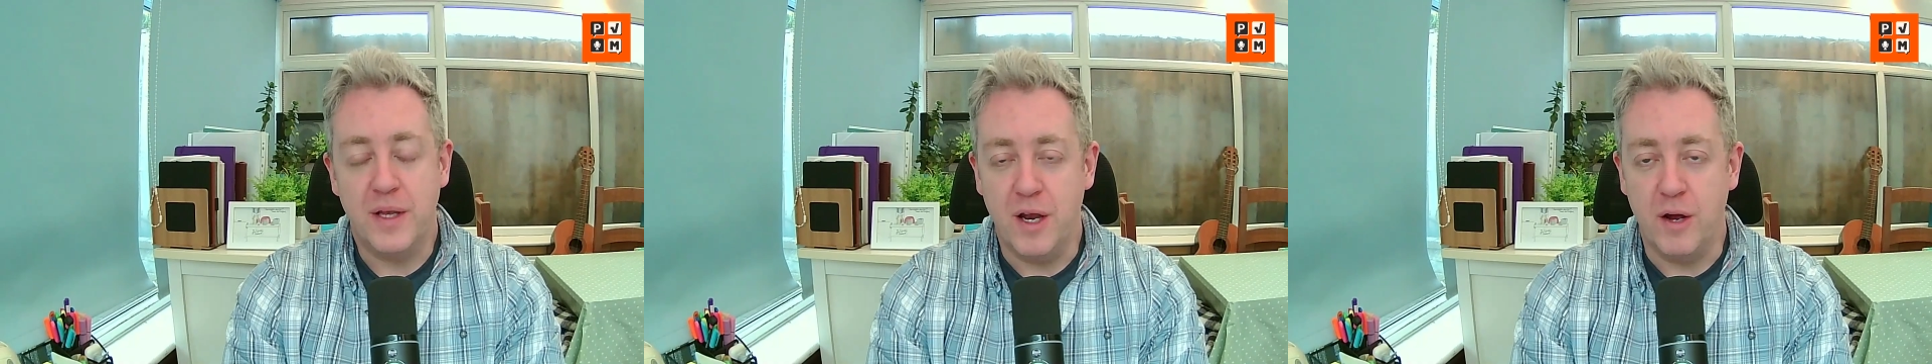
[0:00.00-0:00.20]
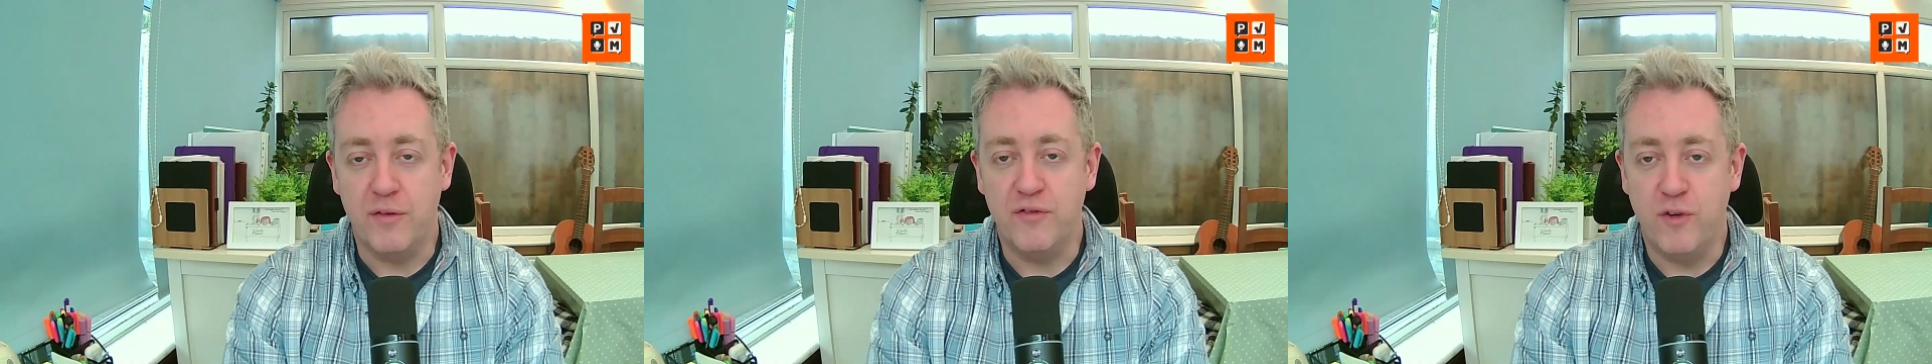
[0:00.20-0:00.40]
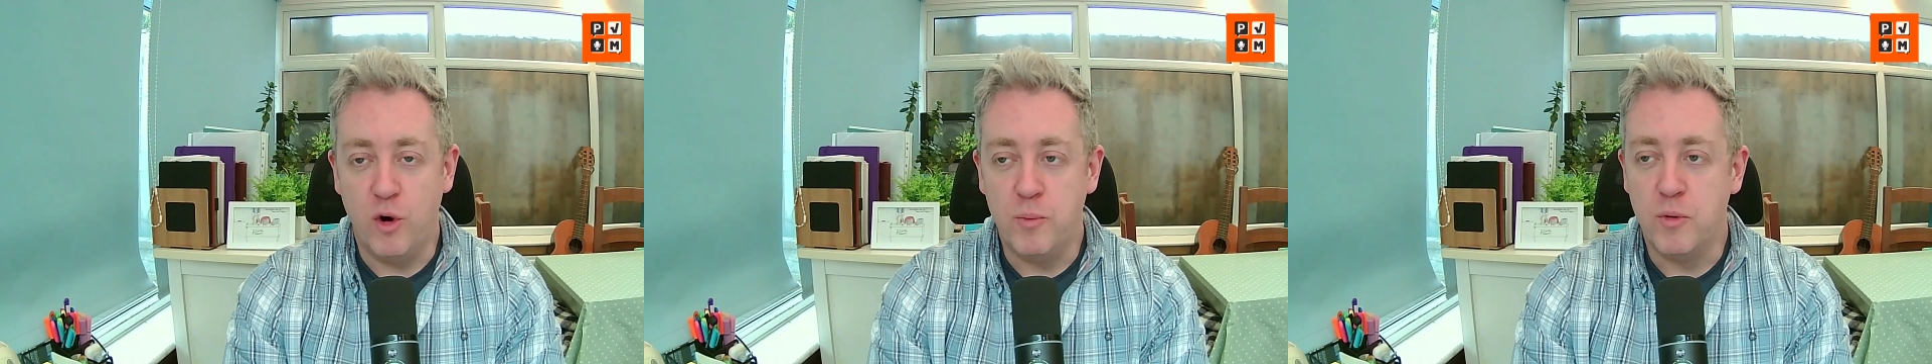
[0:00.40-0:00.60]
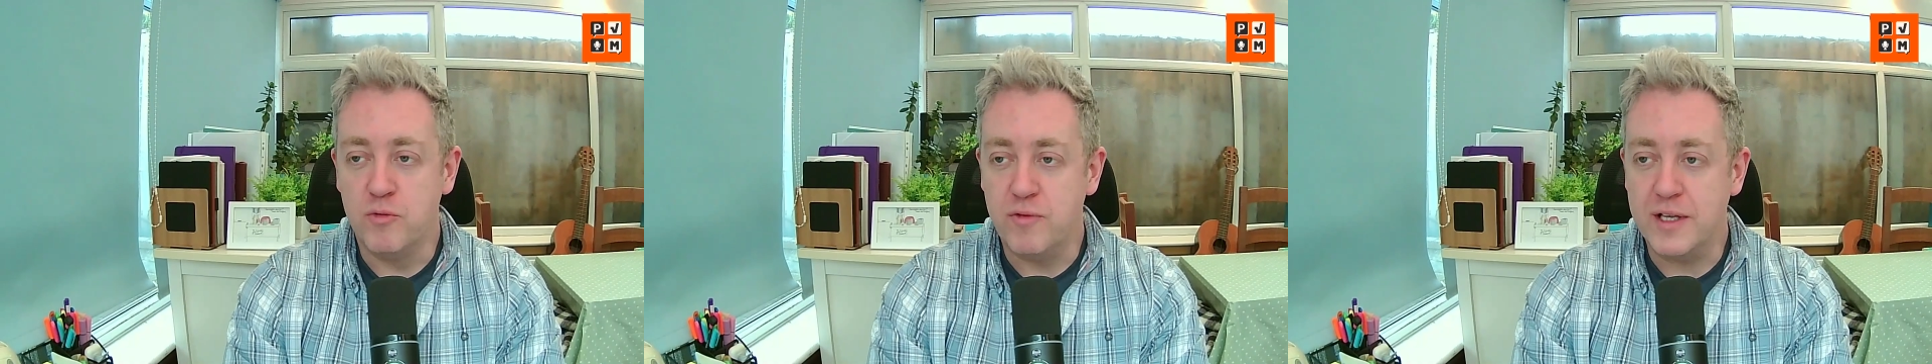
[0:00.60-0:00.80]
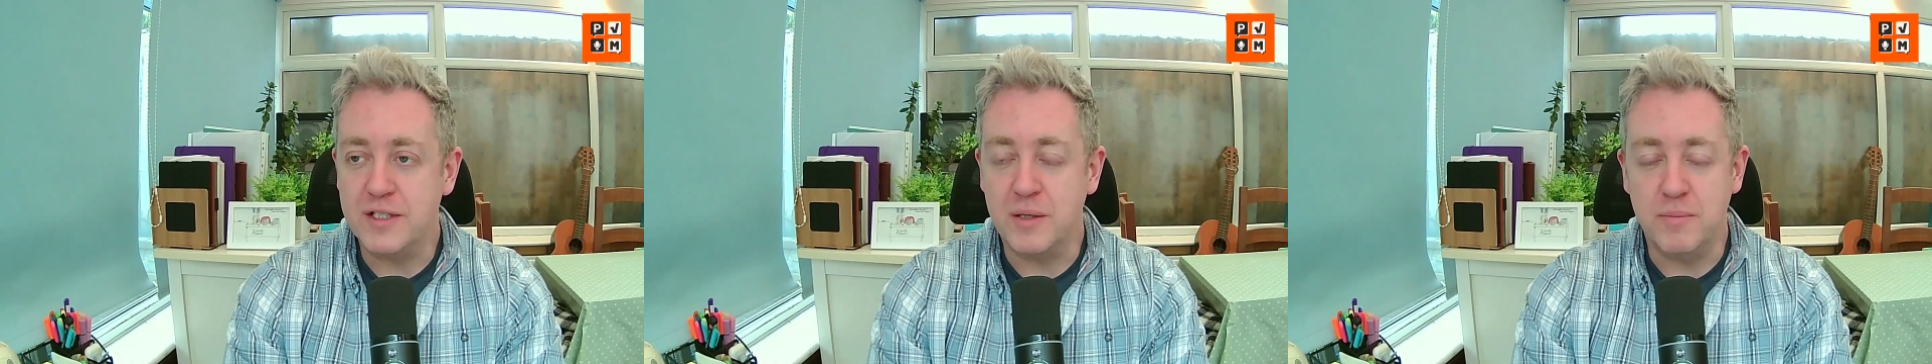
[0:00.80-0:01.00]
formal
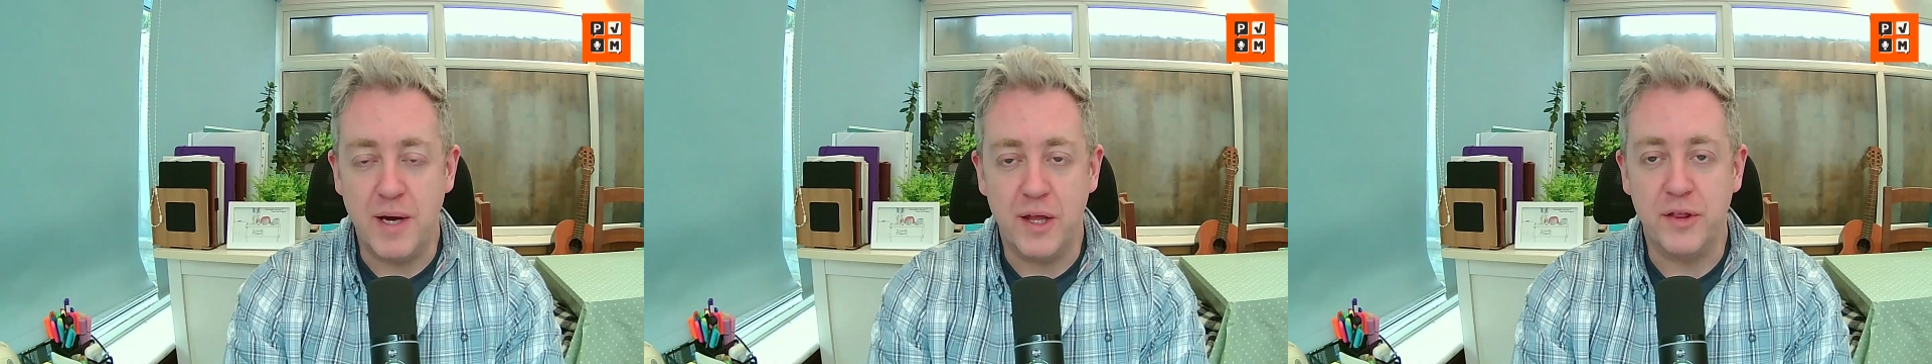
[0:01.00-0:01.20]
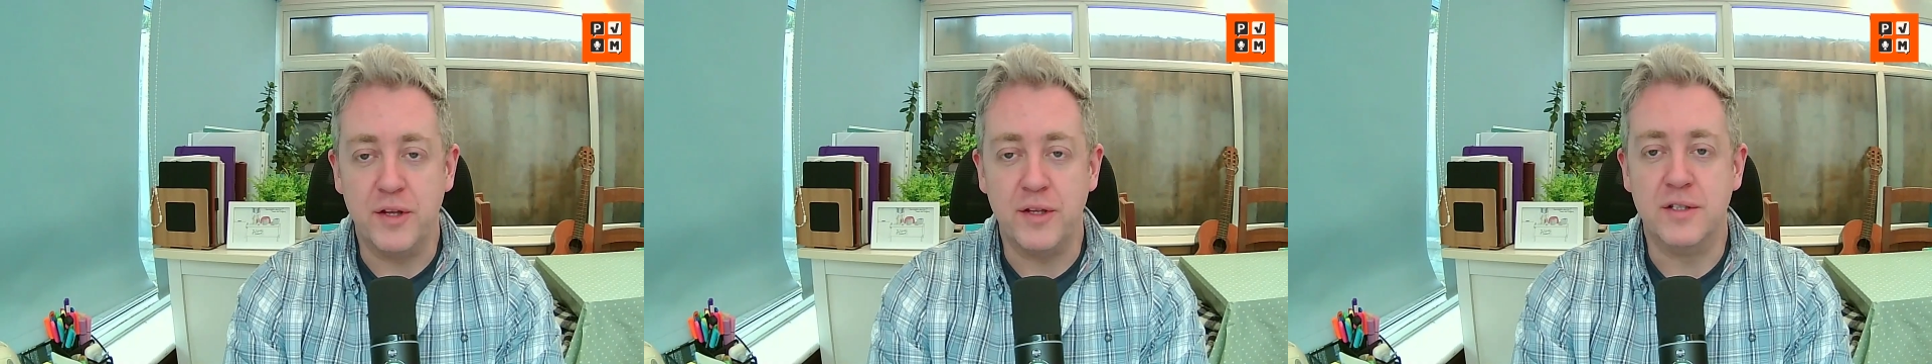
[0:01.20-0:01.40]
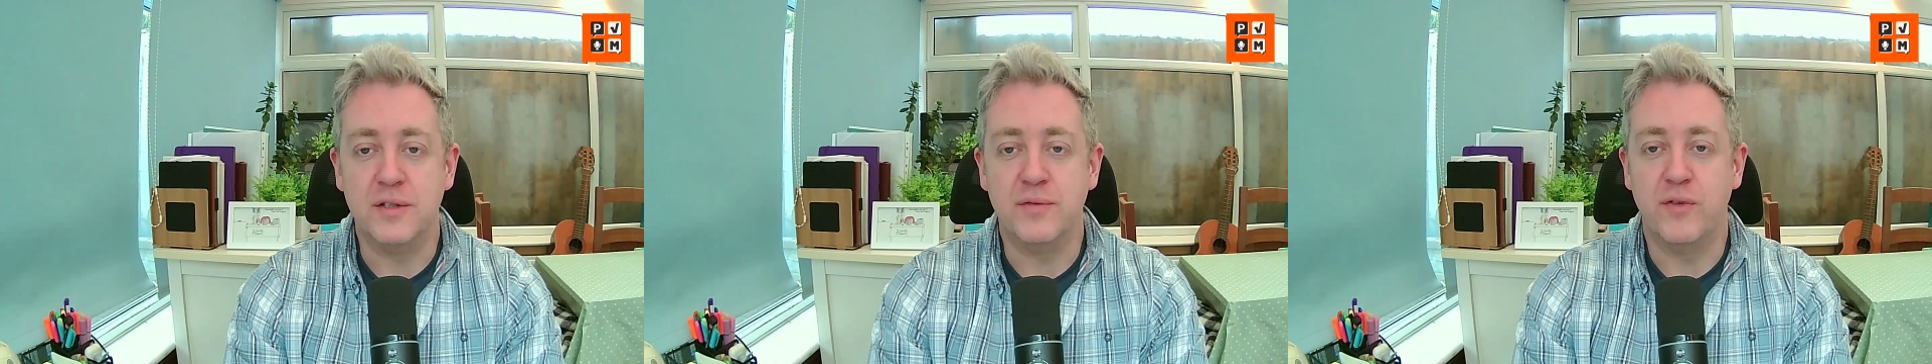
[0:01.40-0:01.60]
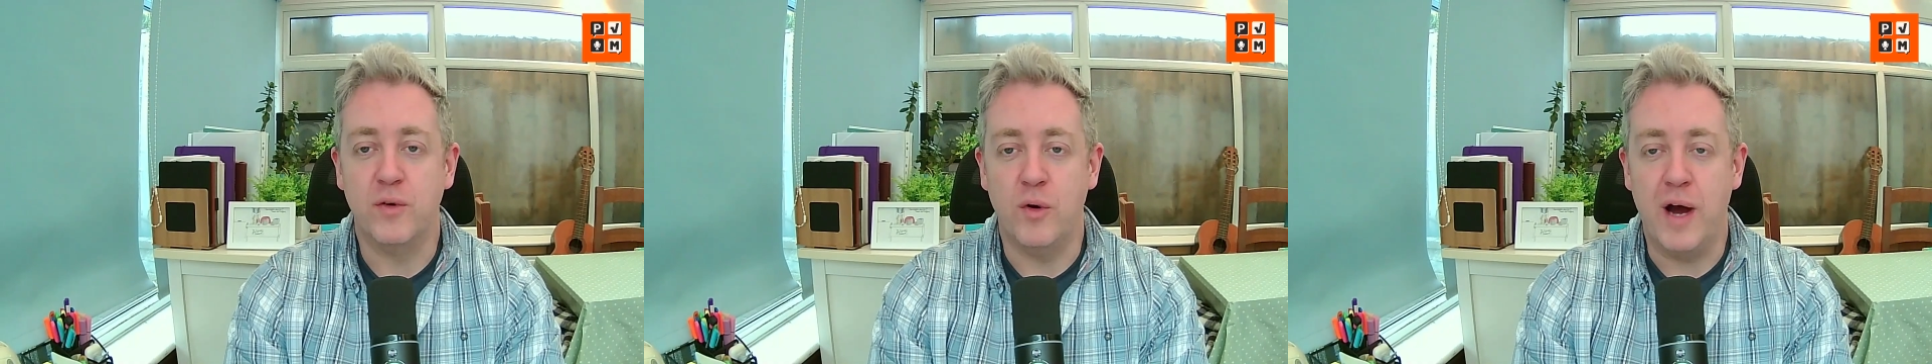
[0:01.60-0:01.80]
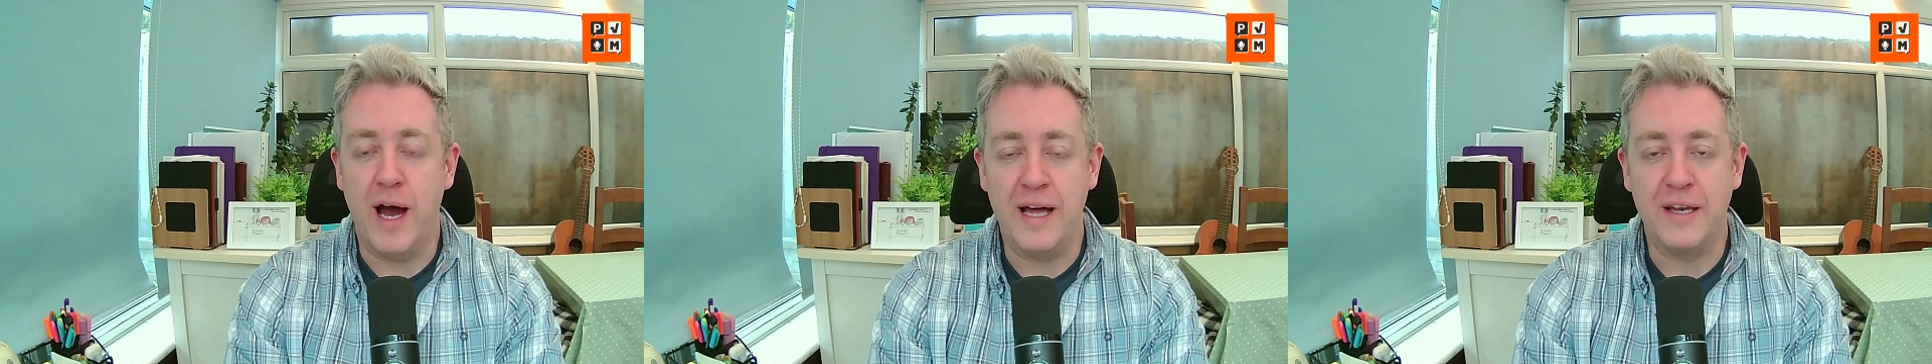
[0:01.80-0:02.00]
written methods
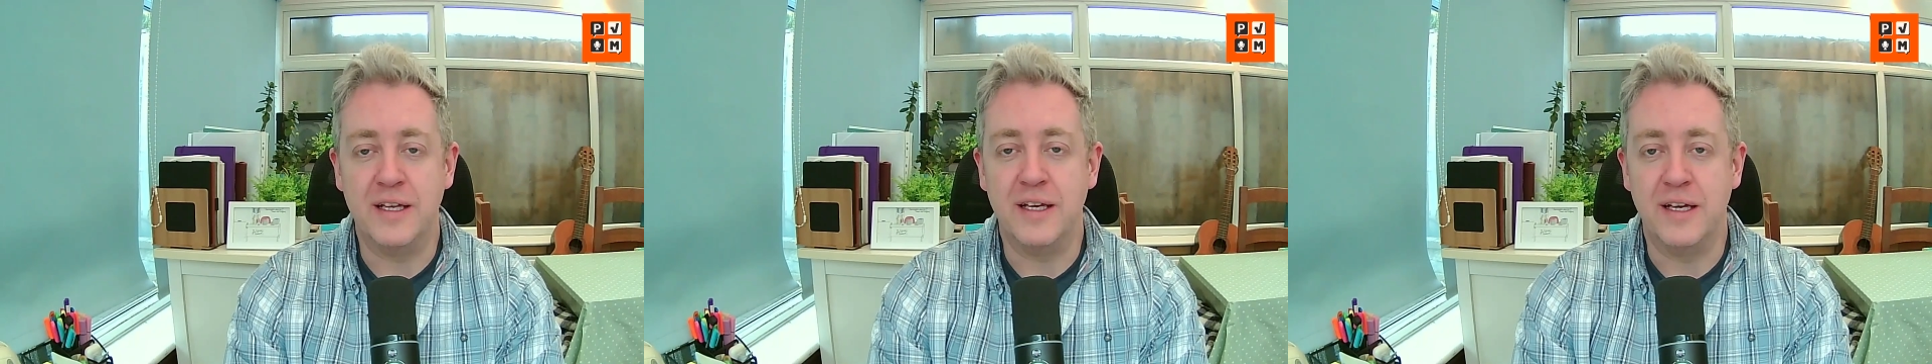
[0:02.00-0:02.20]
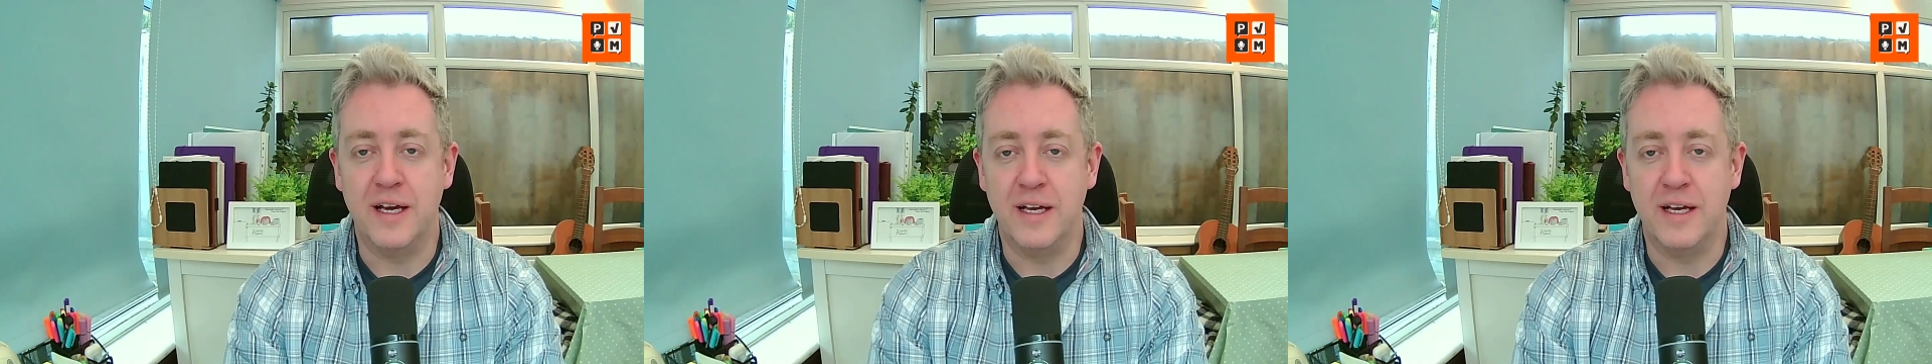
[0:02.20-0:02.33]
for adding